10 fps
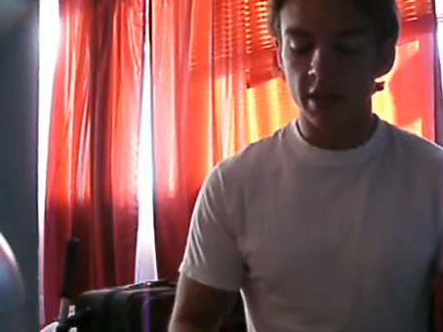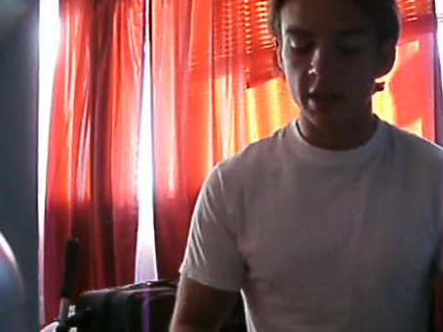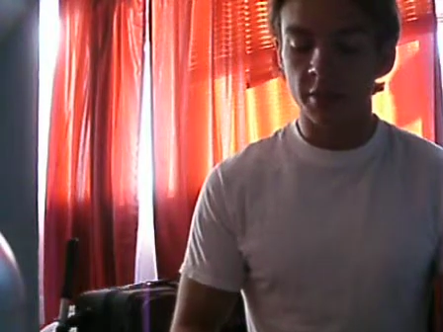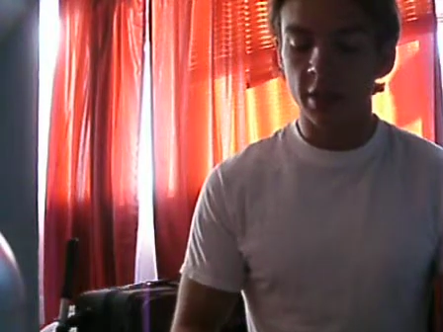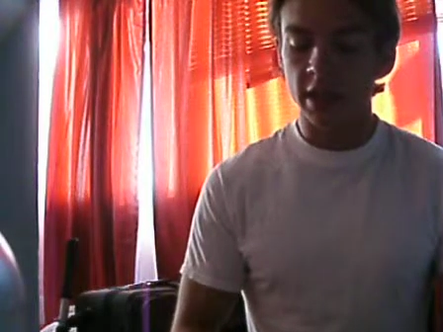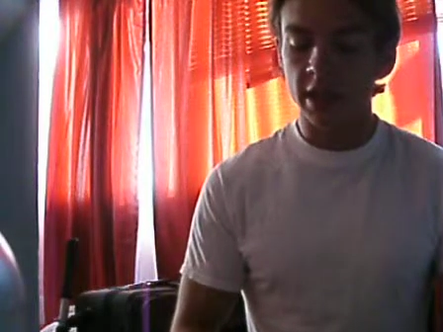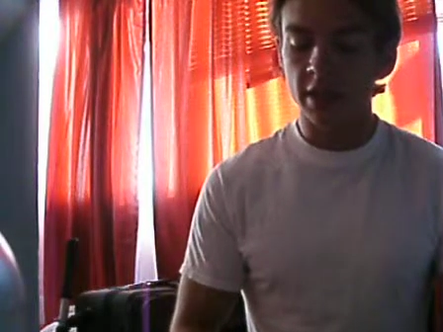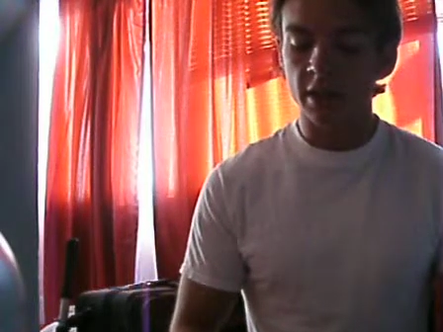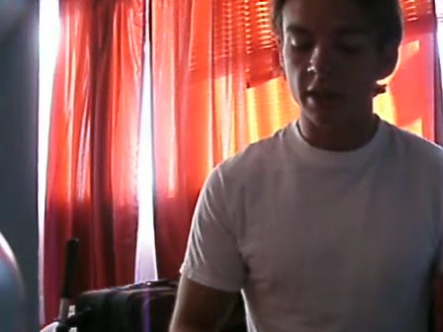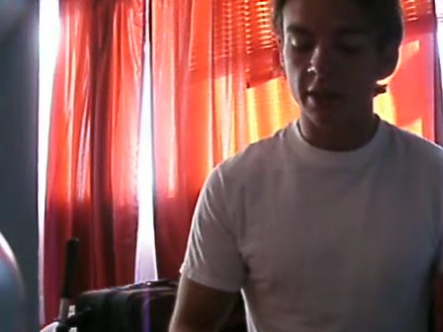
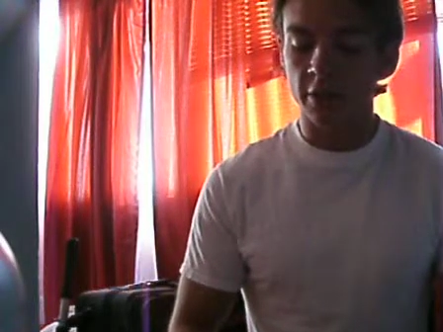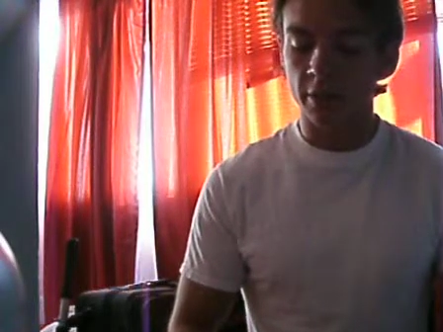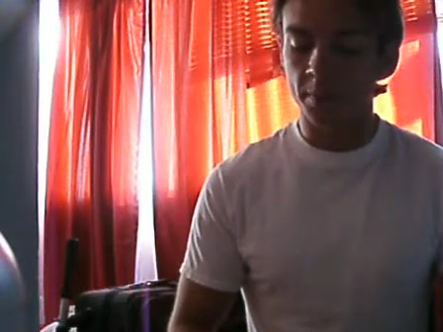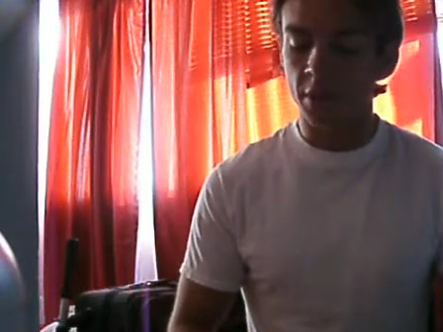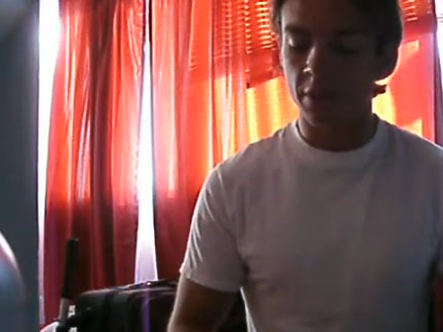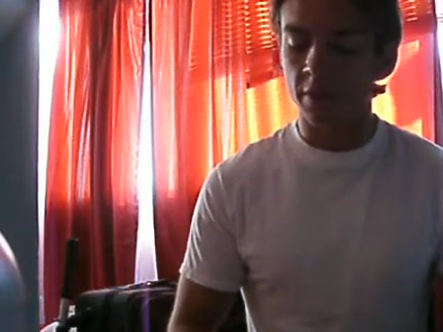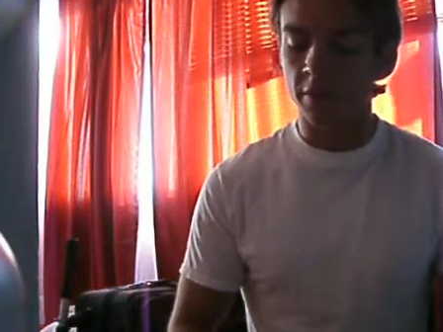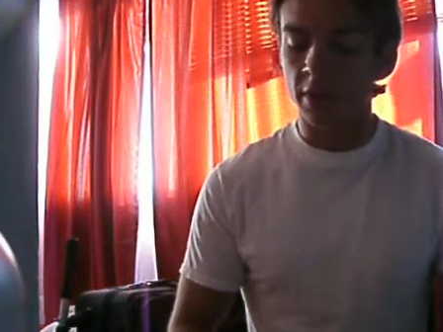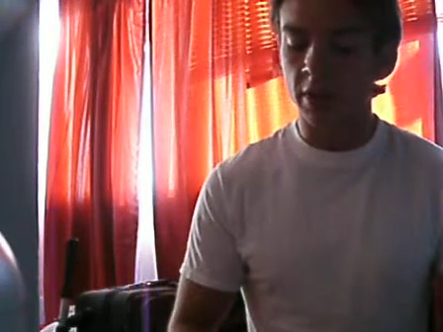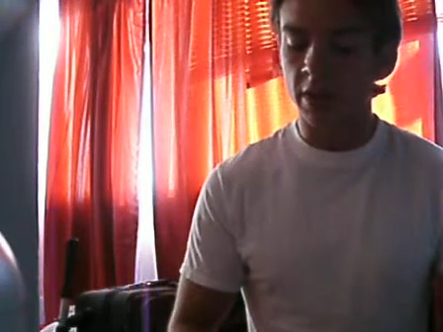stimulating the liver to
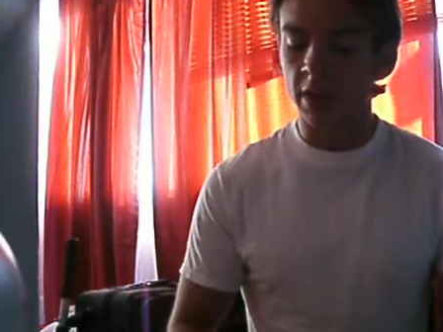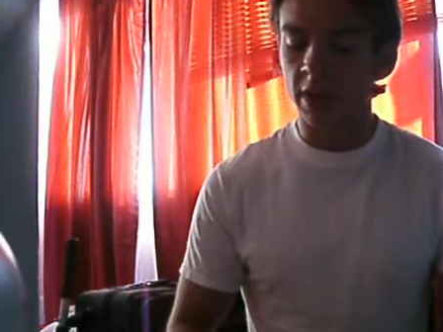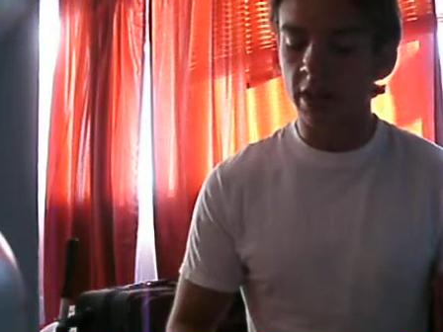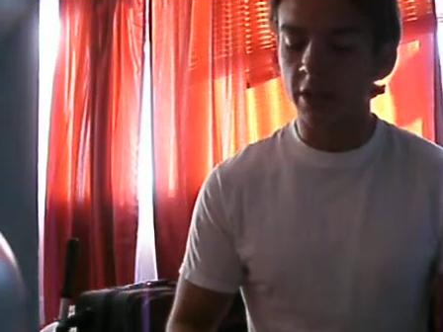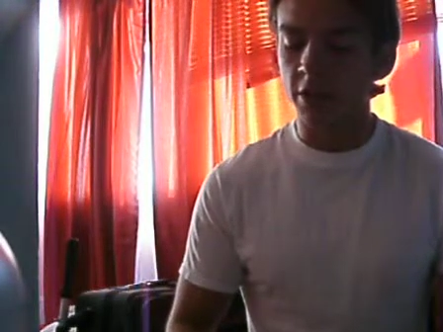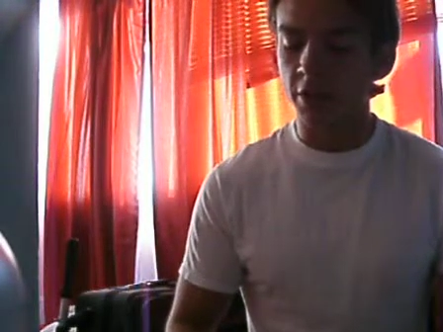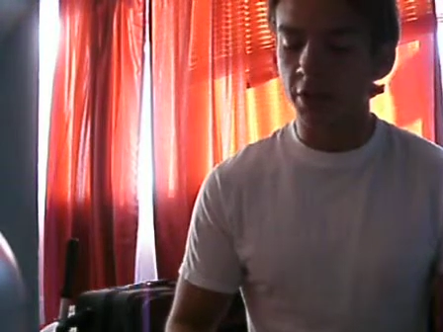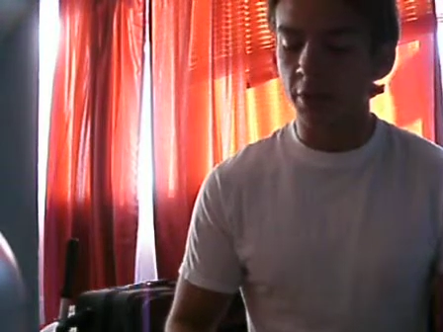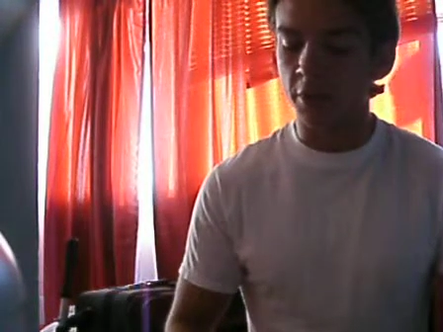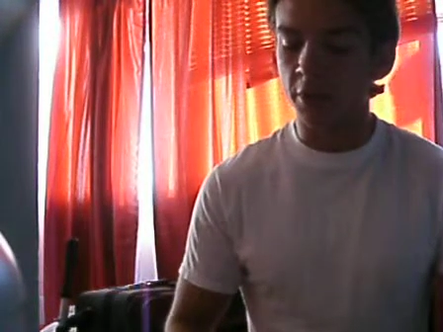convert its glycogen
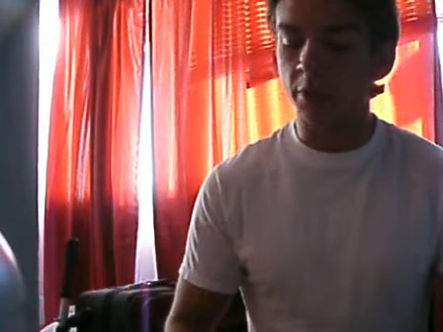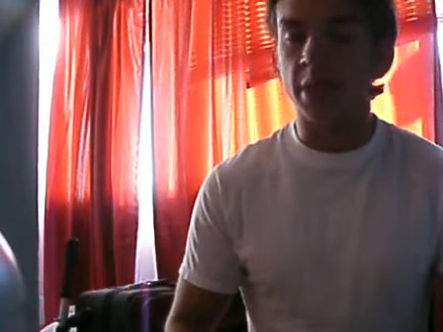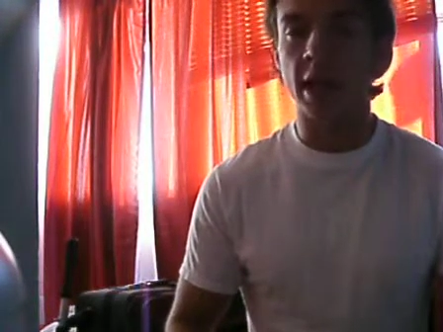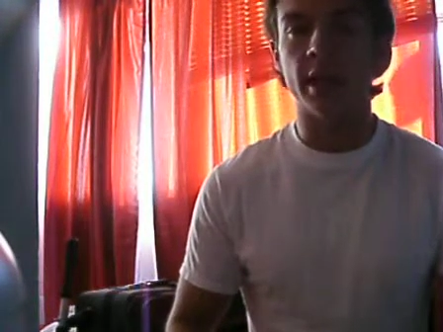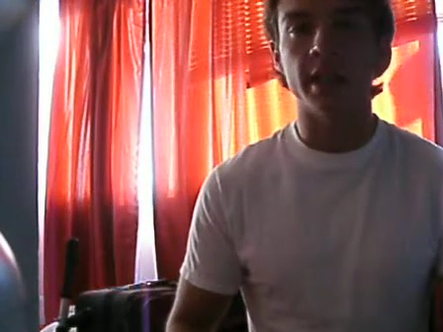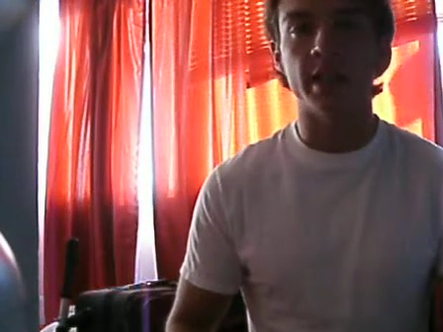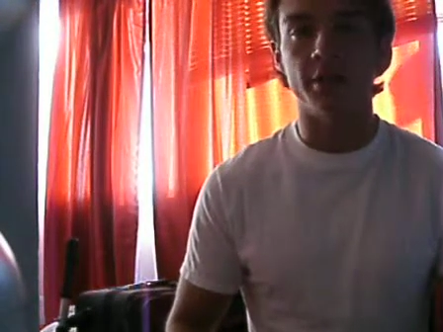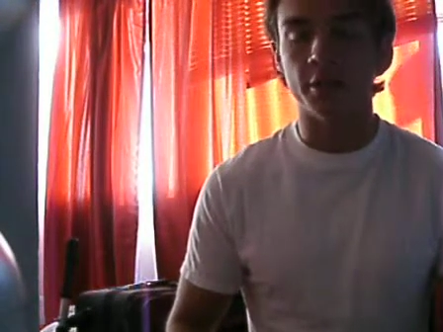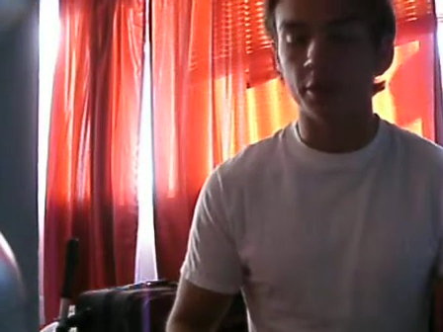stores back into